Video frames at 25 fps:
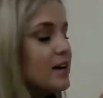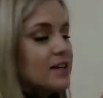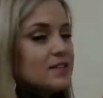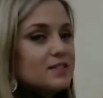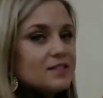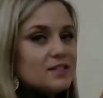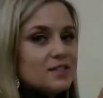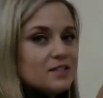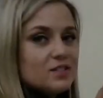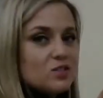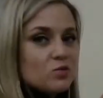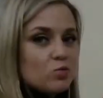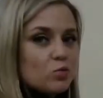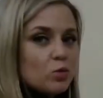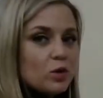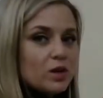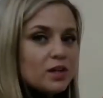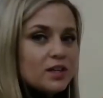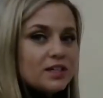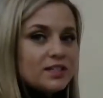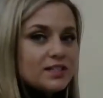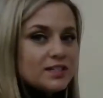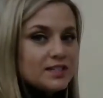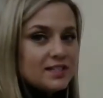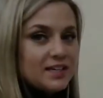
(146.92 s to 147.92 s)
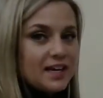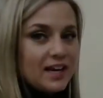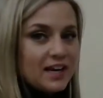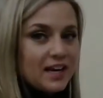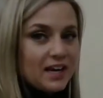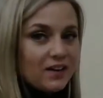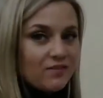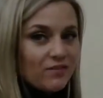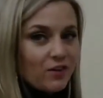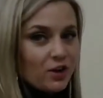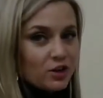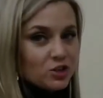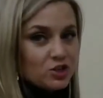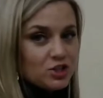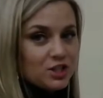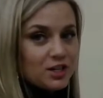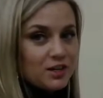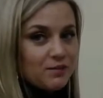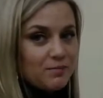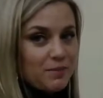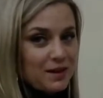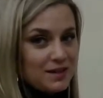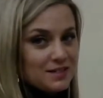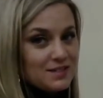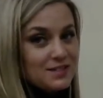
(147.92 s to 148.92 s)
is this really skinny version
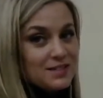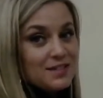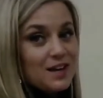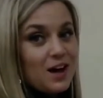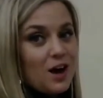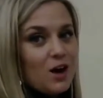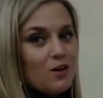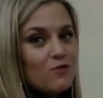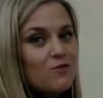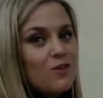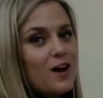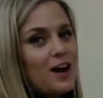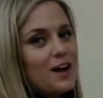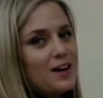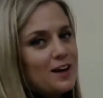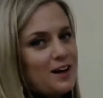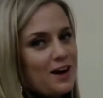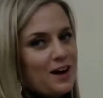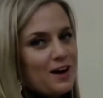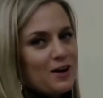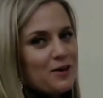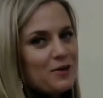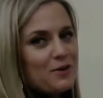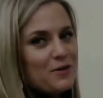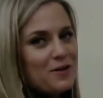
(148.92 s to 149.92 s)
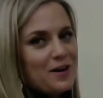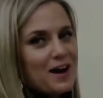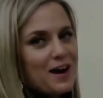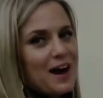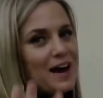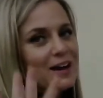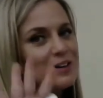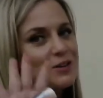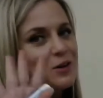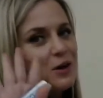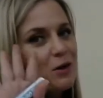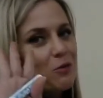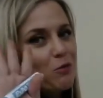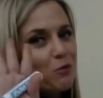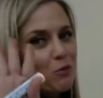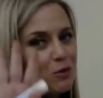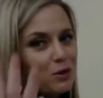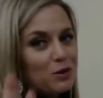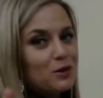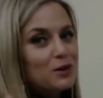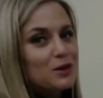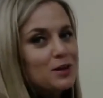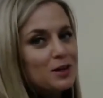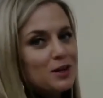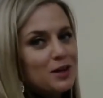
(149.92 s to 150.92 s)
of myself. I know I do a
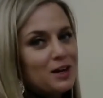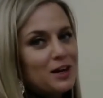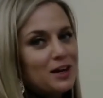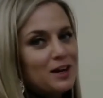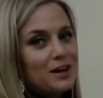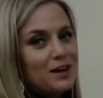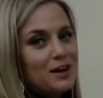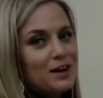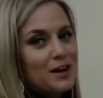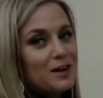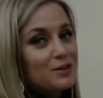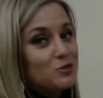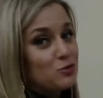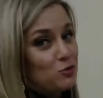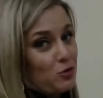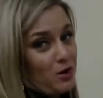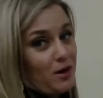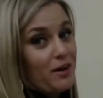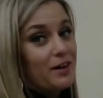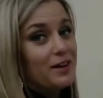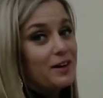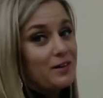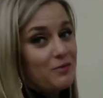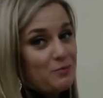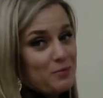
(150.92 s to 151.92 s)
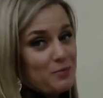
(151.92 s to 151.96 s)
really good drawing of